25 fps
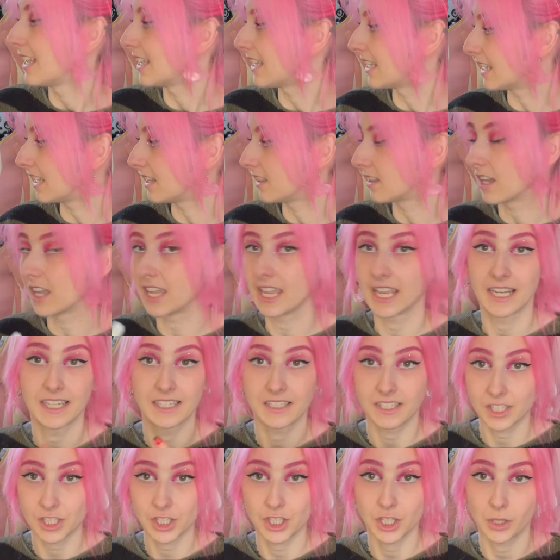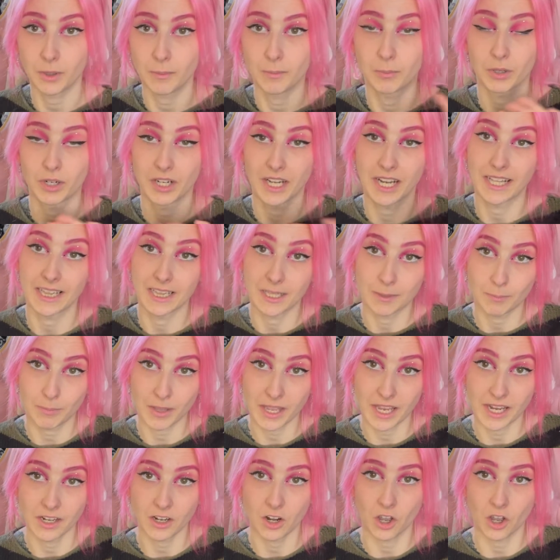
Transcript: either in tissue and putting it in the bin,